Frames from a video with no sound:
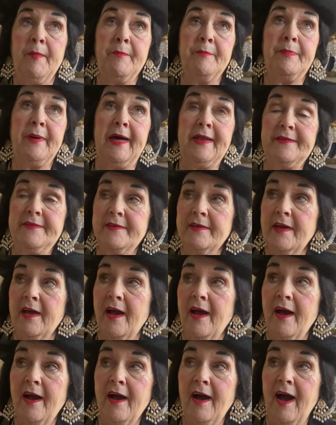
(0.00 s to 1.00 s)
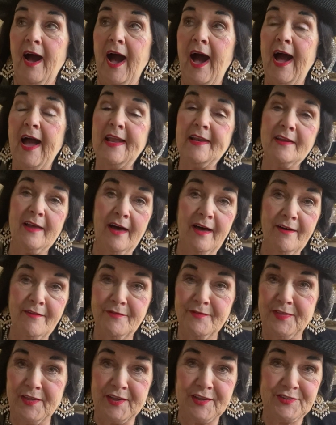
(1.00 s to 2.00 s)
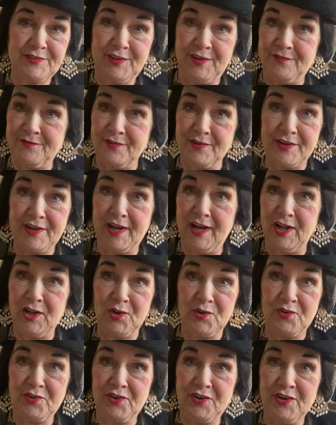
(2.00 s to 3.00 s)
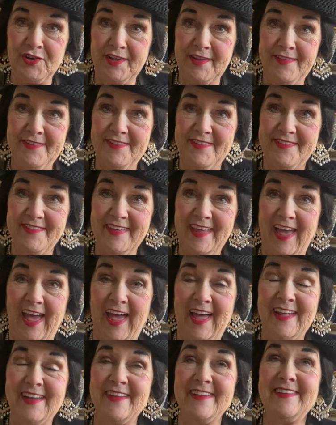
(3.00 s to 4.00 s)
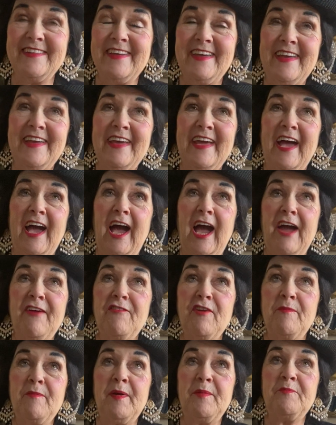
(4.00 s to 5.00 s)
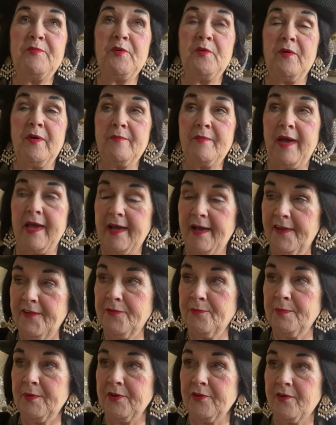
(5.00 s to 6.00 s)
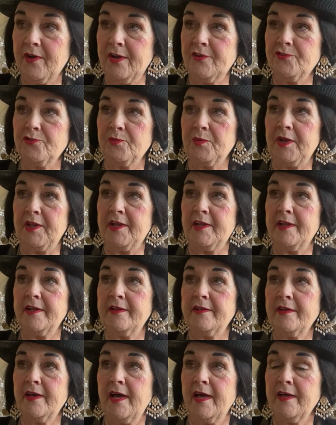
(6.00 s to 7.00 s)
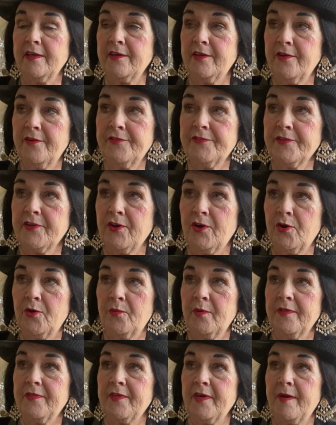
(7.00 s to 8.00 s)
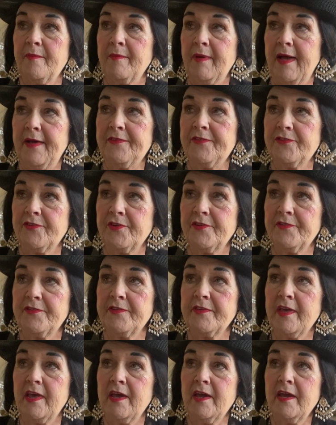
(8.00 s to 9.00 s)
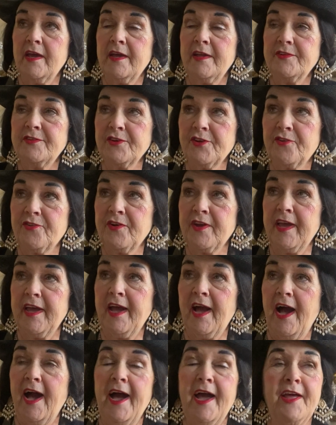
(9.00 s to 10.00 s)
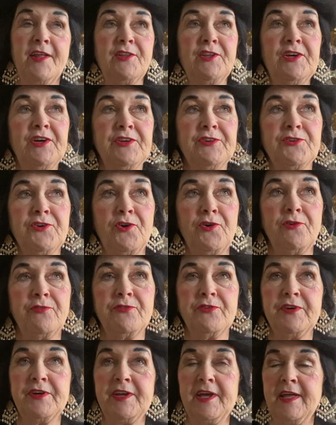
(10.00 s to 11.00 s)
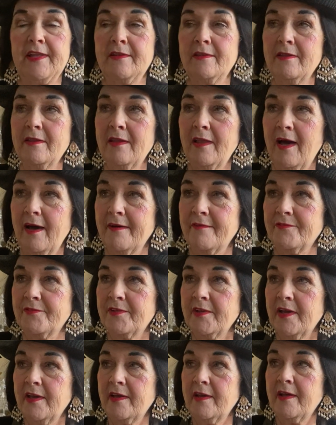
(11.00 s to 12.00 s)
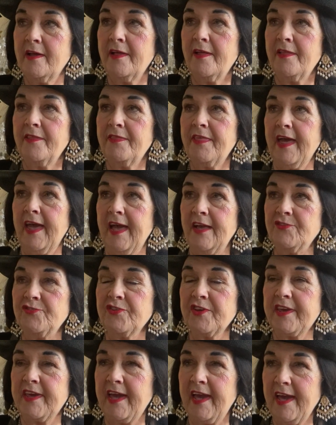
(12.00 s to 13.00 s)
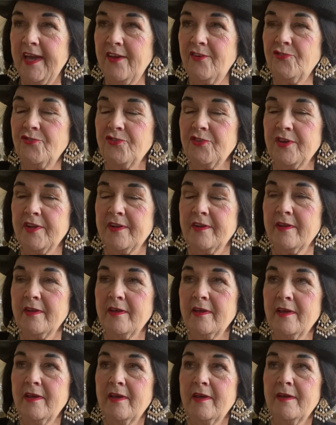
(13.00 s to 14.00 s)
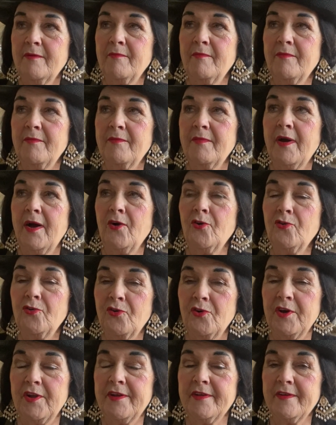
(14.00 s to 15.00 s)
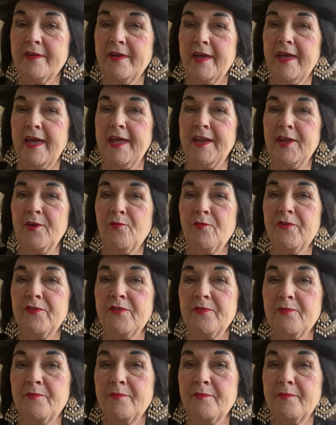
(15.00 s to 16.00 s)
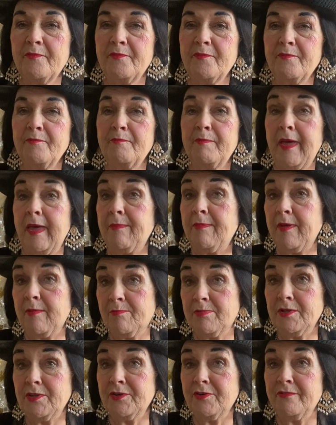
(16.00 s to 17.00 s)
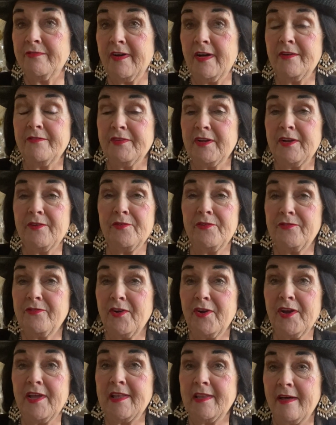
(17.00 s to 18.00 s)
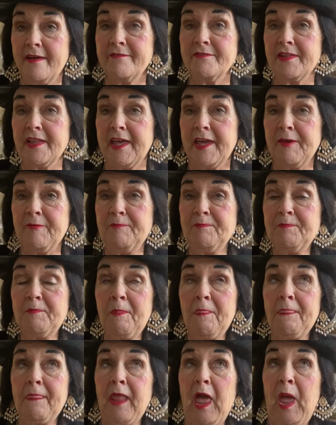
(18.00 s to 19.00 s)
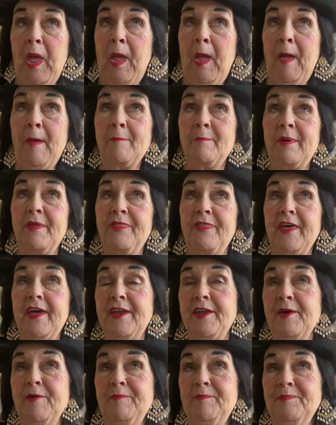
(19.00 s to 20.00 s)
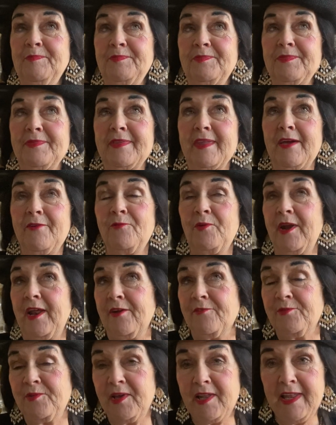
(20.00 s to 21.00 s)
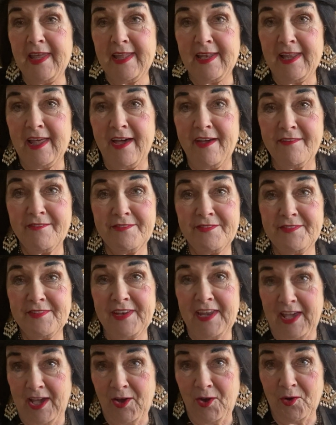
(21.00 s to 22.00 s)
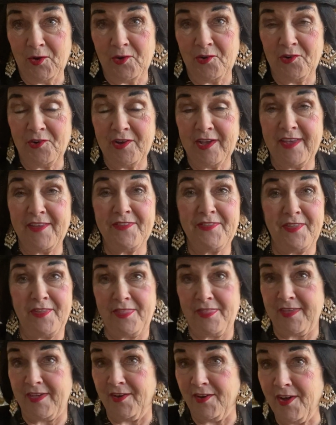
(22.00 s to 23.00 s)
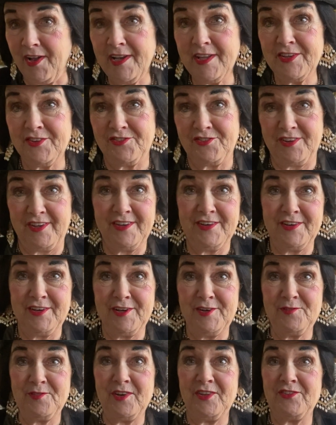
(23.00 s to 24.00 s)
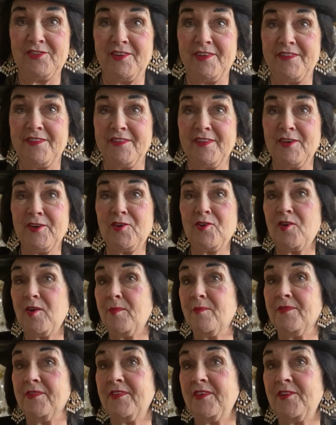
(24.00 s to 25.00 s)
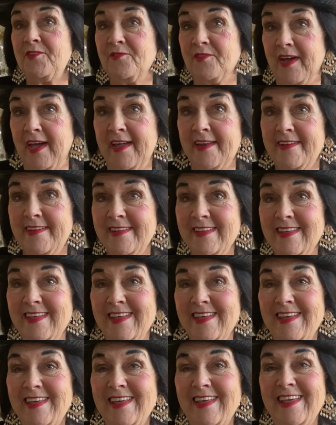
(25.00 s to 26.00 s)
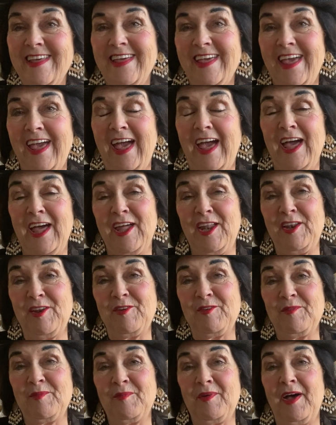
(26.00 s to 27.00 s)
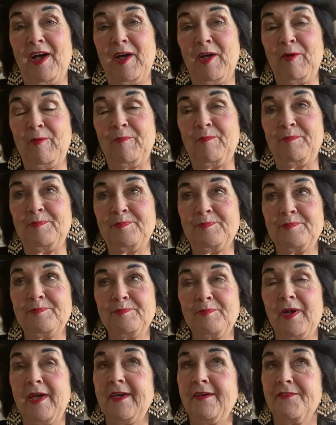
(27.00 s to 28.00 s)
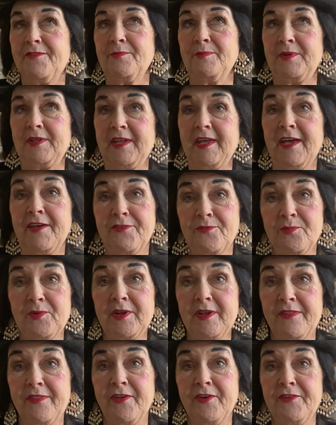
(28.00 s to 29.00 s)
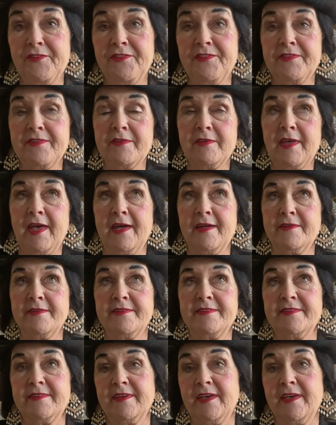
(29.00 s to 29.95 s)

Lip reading: But I love the different colored hoods. And I remember when my husband graduated years ago with a master's degree, I looked over and I loved the education hood, and it was baby blue velvet. It was very lovely. But then what I really love now is the theology hood, which is crimson red. And my husband has one of those, and